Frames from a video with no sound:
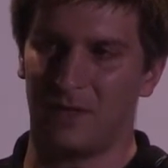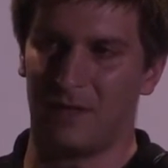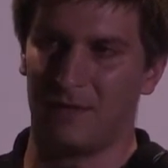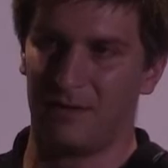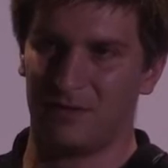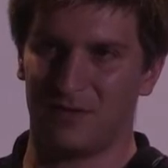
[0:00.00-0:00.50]

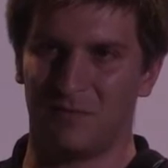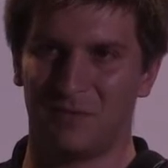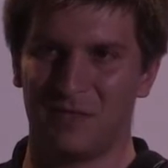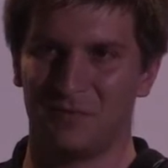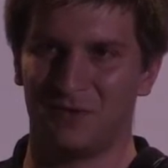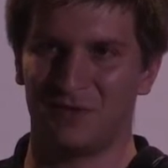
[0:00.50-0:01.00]
I think some
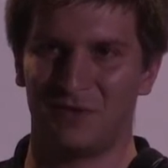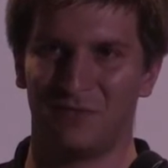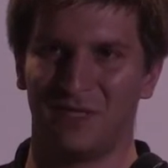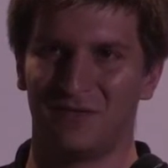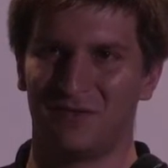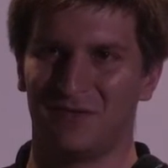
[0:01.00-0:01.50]
people did
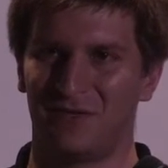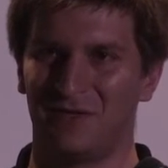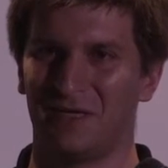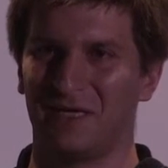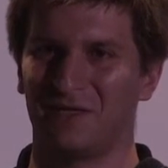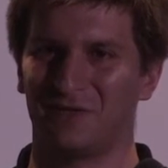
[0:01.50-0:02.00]
raise
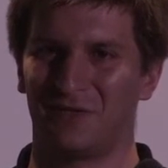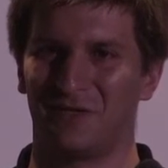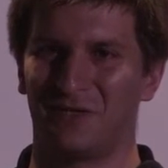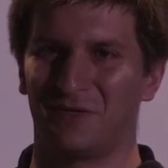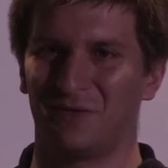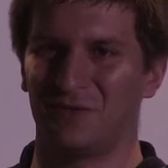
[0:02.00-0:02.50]
their hands
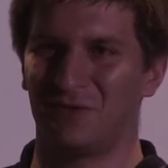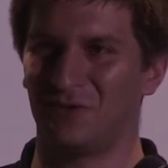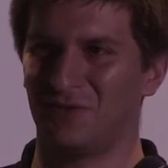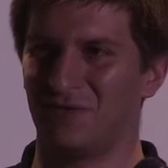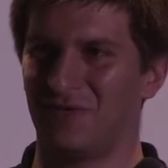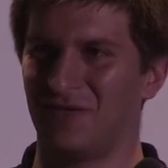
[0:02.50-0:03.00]
earlier when
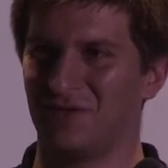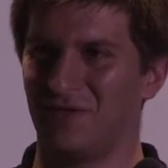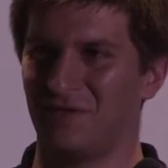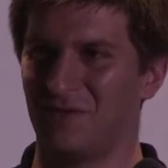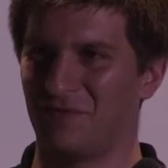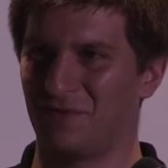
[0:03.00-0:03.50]
Joseph asked,
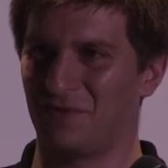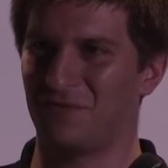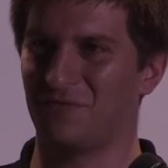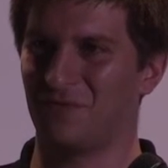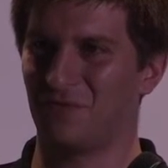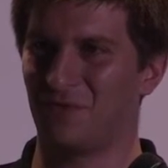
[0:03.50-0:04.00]
have you ever
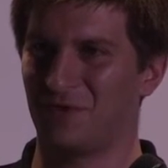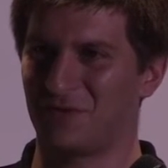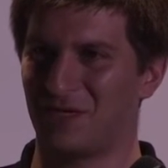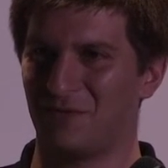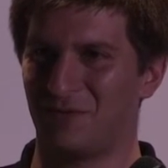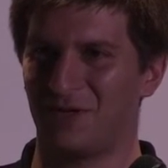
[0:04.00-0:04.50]
worked
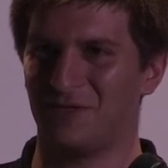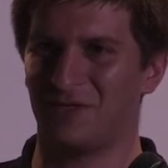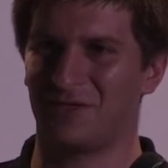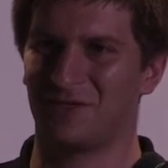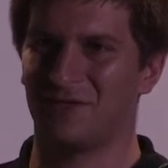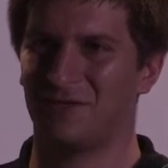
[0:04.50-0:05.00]
on a
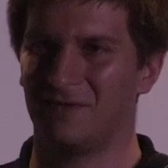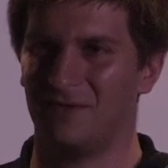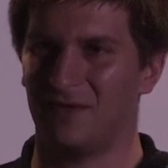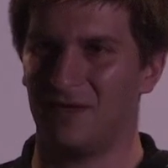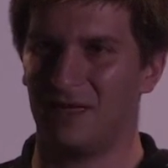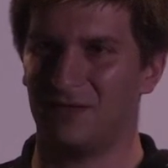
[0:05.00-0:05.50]
project
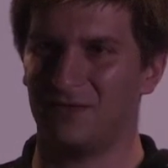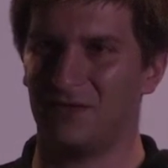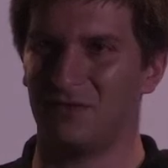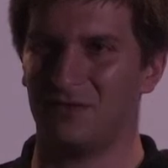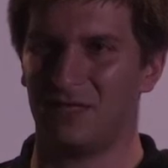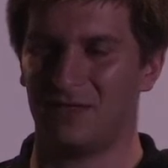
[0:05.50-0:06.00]
that has
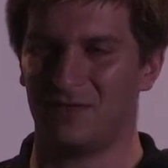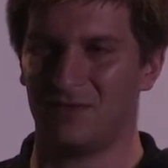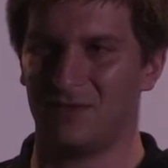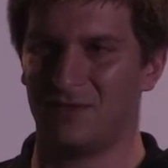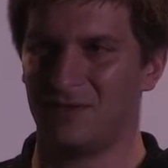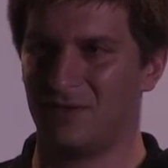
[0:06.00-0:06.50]
used
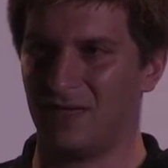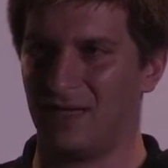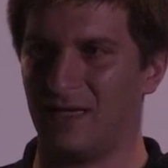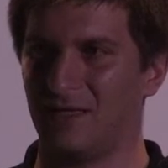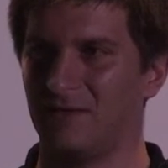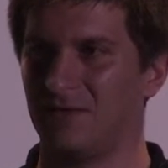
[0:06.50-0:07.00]
ACES?
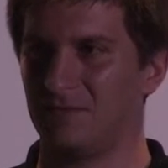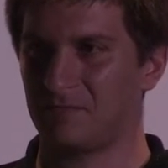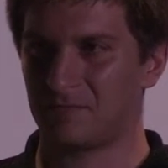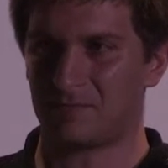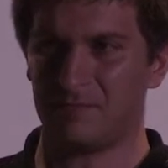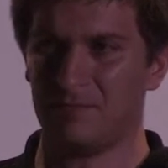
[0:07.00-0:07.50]
And
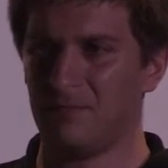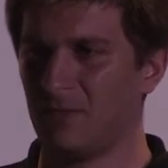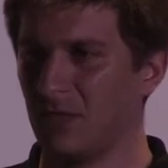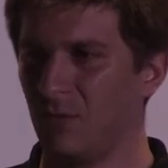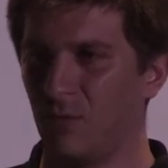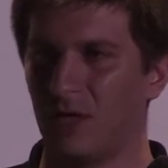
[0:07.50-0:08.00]

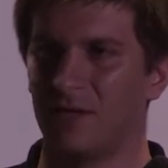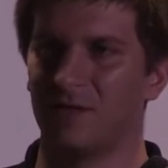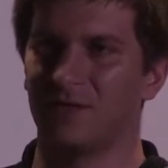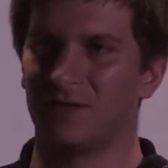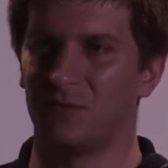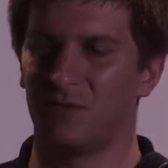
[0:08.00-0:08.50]
while it
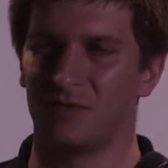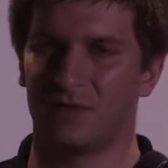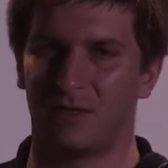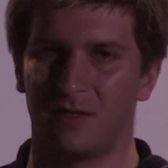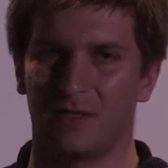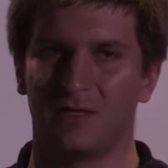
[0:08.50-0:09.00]
is a moving
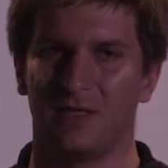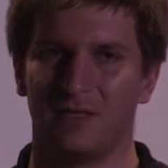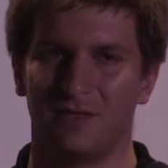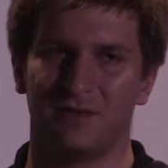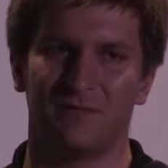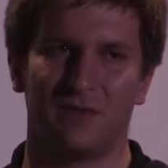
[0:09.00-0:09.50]
target, it
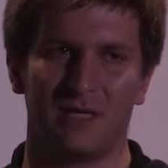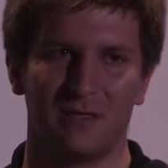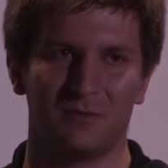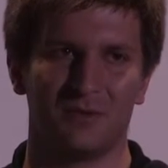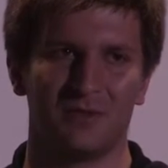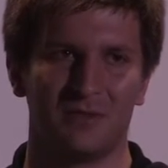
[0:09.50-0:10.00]
is a
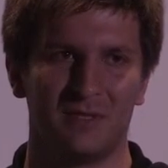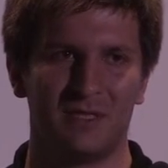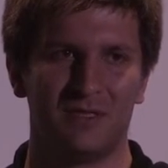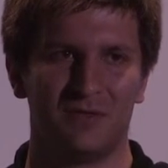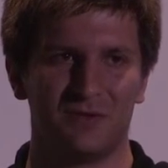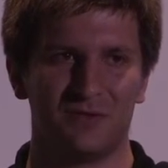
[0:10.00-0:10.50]
viable
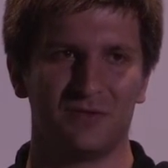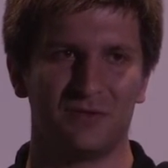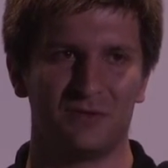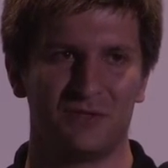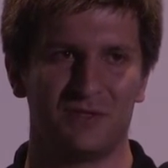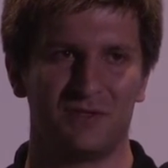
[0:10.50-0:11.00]

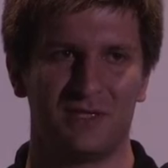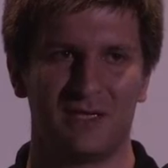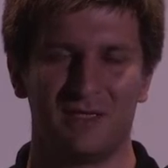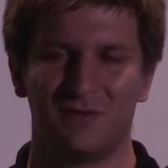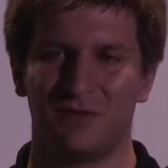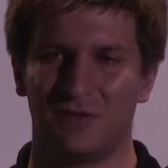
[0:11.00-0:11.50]
solution
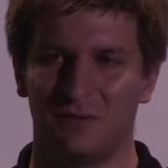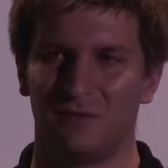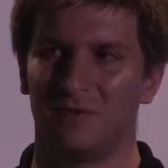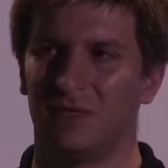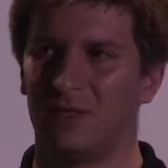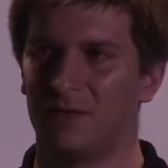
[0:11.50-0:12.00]
today, so
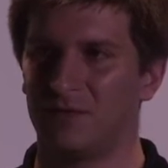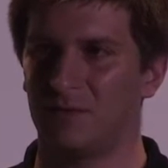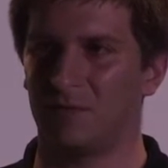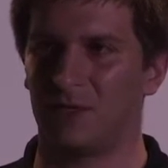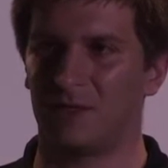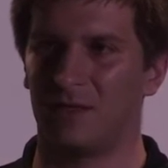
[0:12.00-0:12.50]
it is
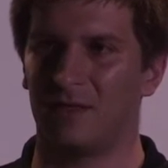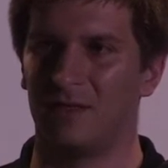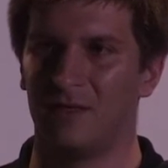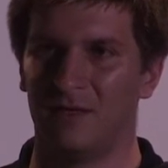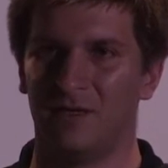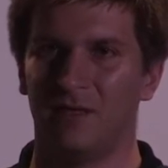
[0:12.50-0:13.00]
something that
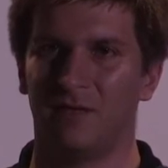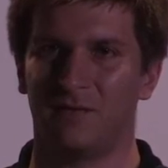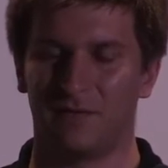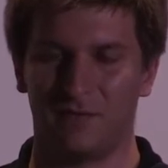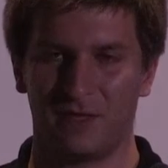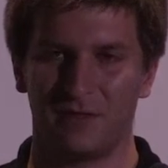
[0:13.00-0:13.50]
if
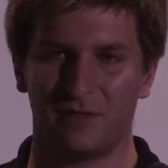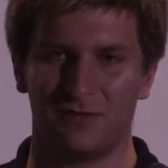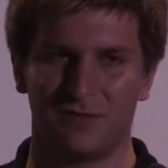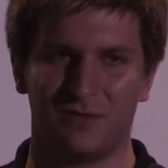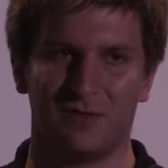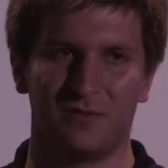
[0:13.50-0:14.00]
you're very
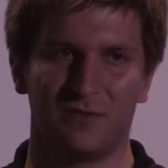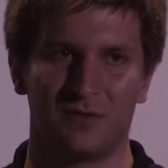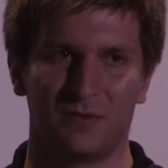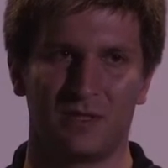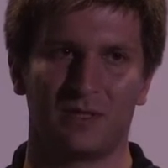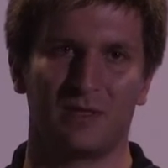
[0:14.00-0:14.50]
interested in
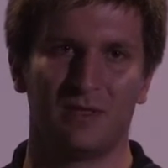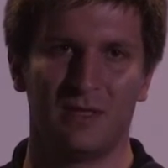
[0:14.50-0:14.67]
doing,